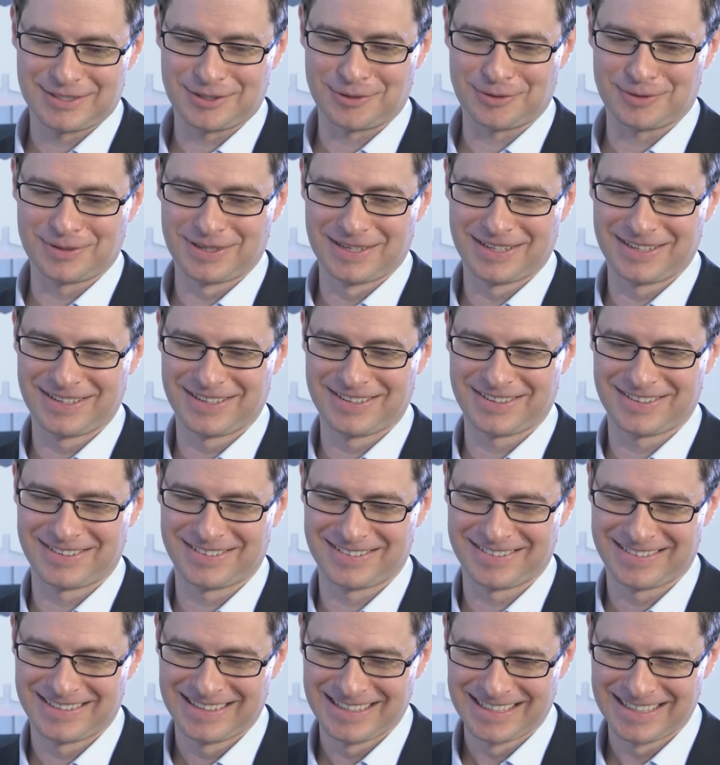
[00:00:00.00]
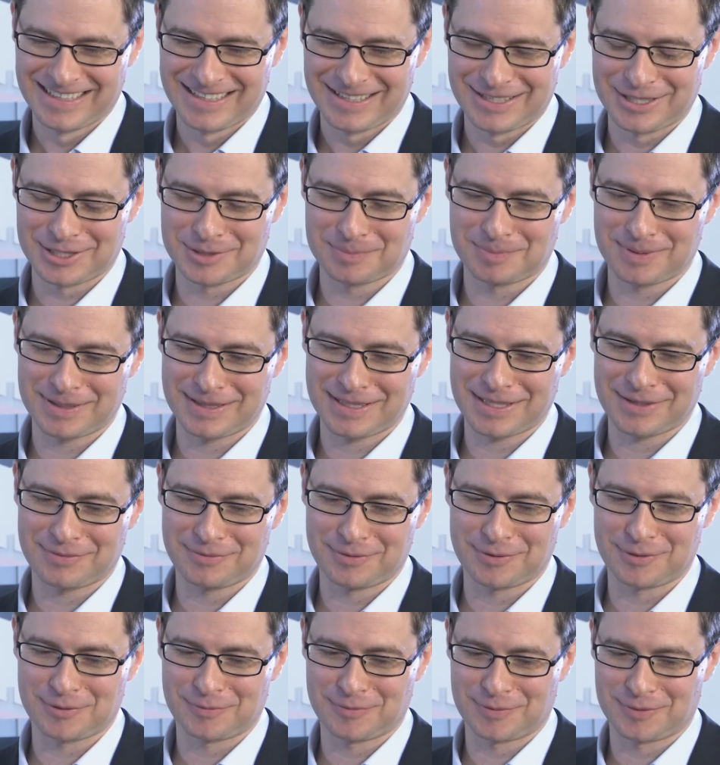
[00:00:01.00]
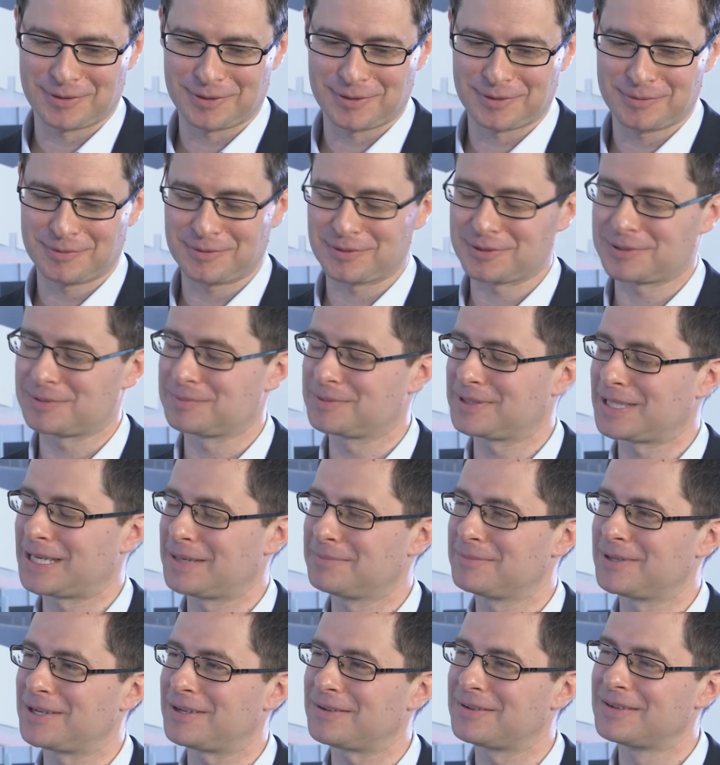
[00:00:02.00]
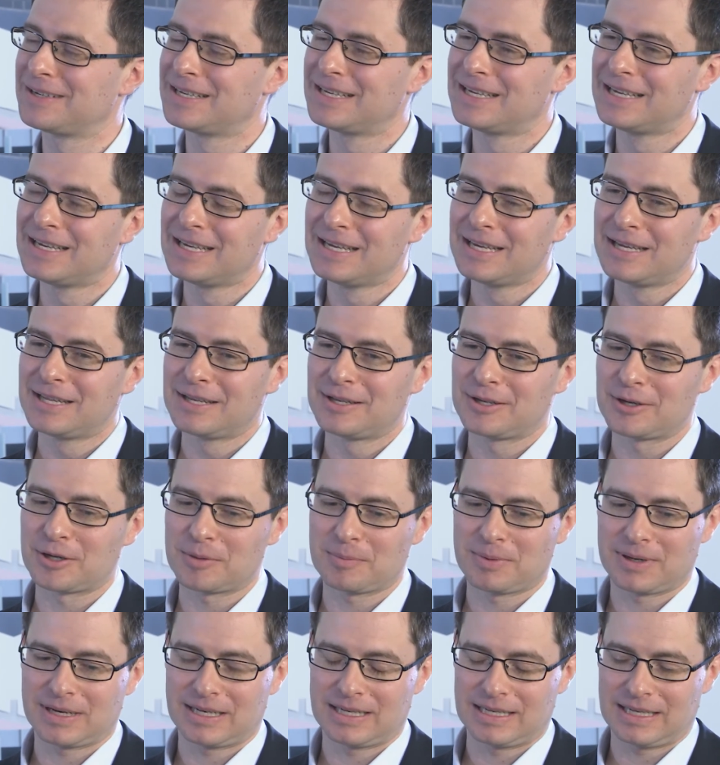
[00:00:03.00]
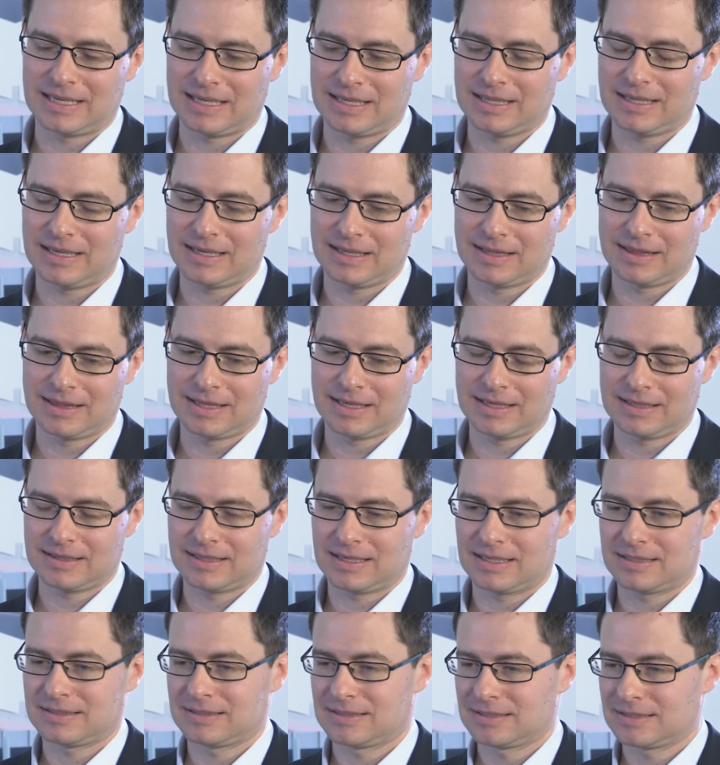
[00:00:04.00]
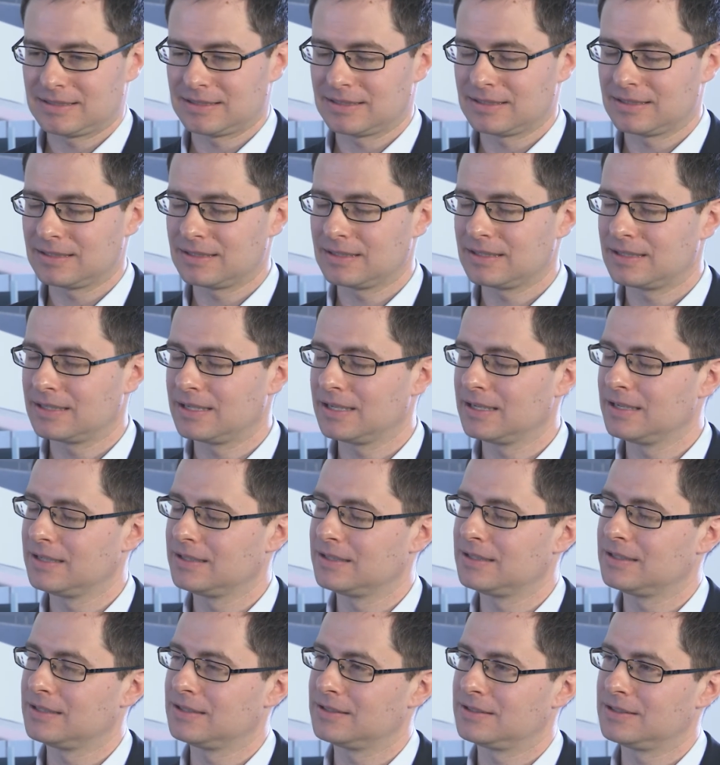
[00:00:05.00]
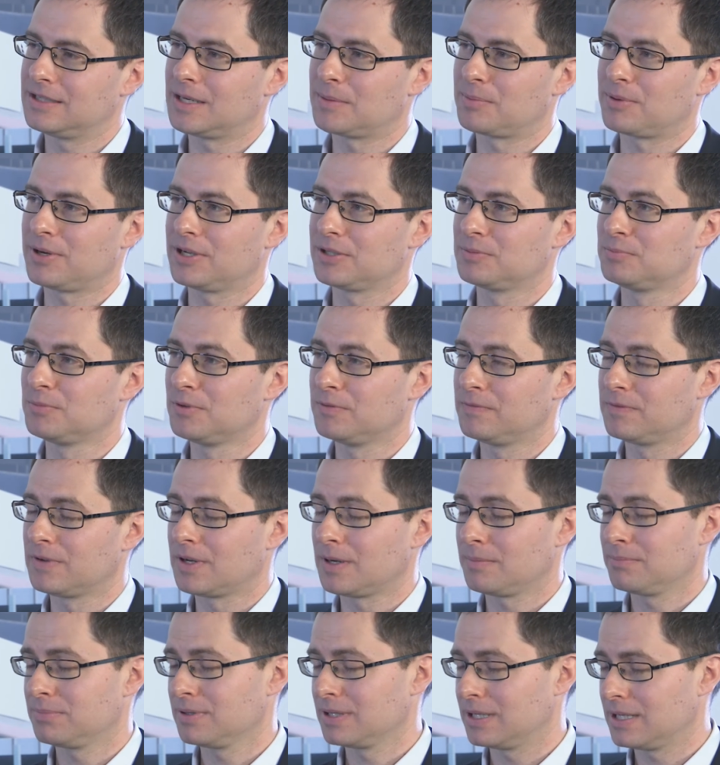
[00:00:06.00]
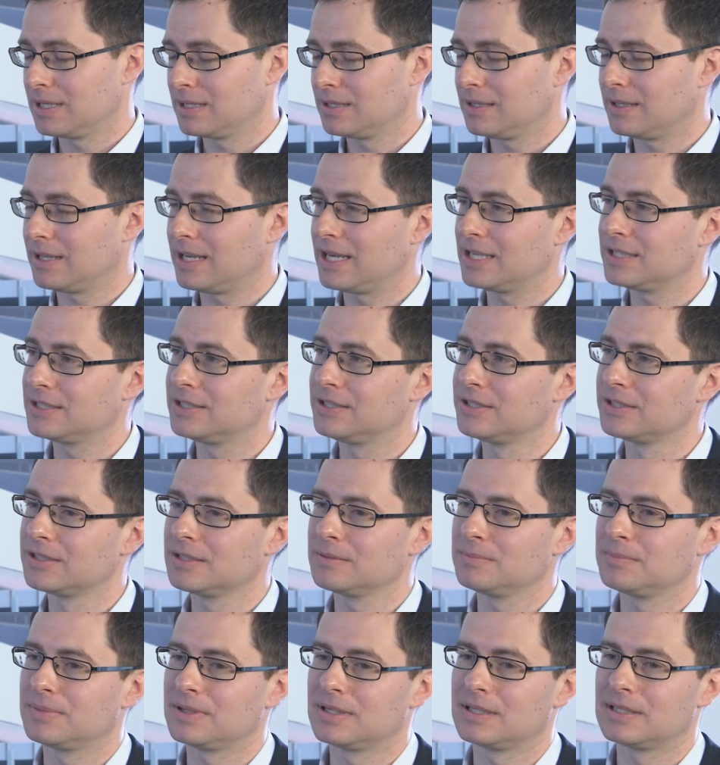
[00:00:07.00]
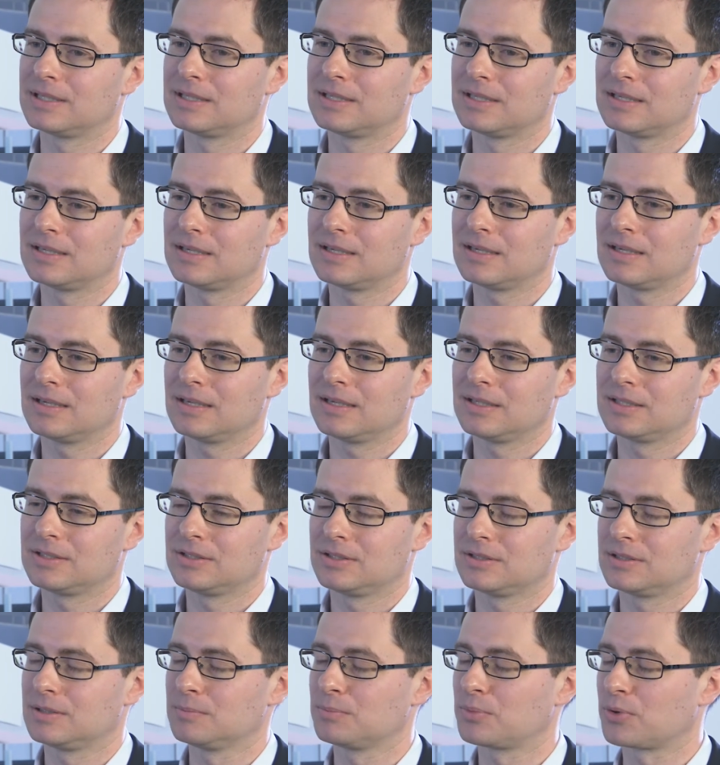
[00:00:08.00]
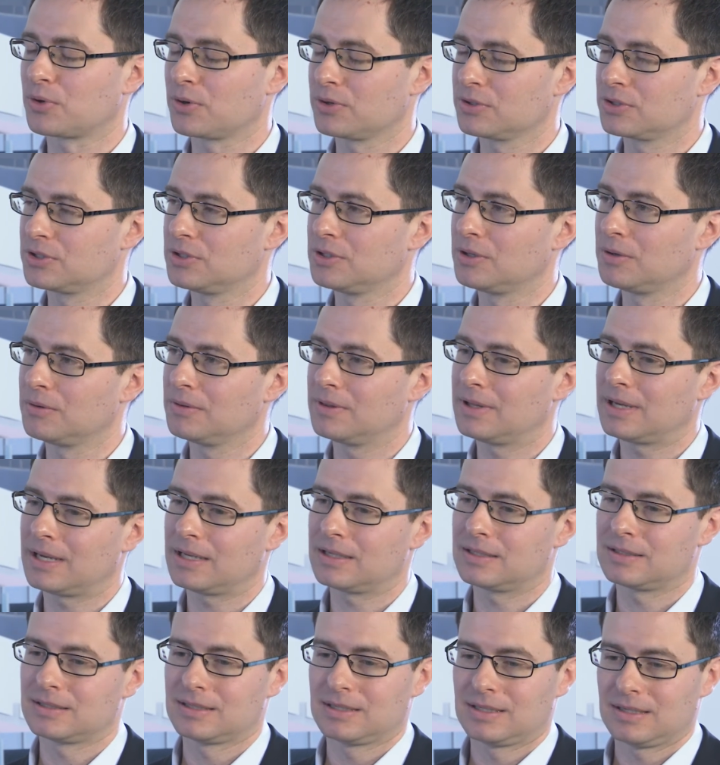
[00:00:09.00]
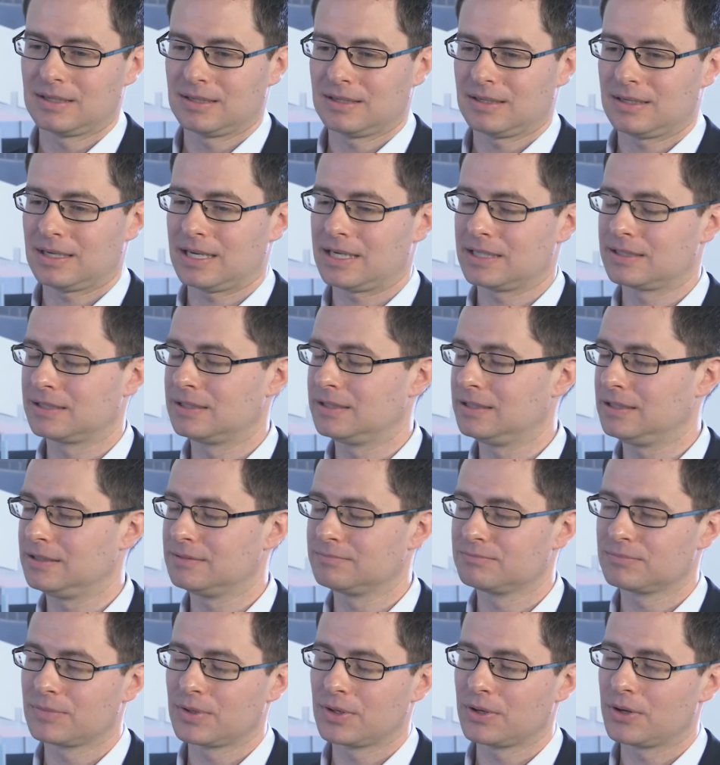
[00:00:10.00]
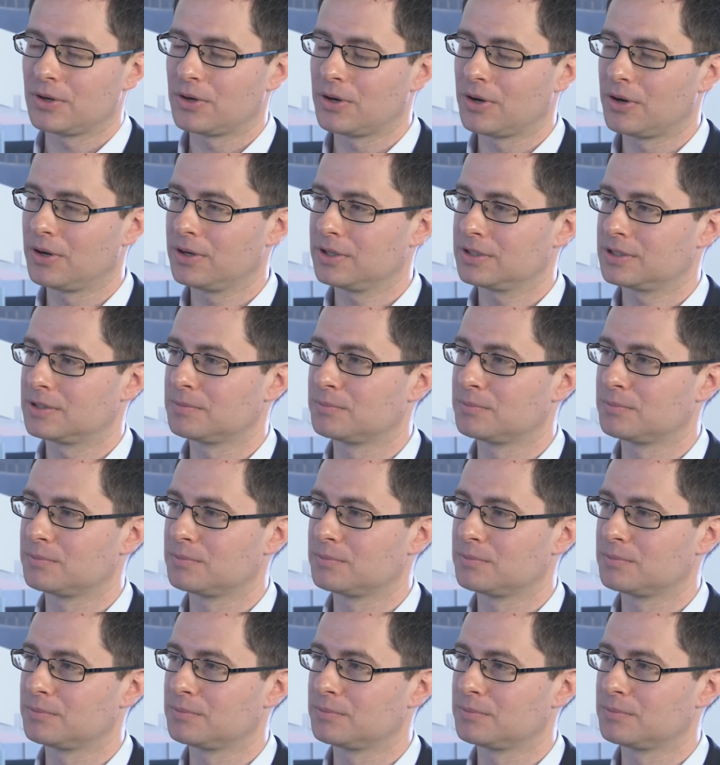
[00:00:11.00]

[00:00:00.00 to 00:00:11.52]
No, it's been there for some time now. No, but I think that clearly the share price moved up again last year, but it's just important to note that actually earnings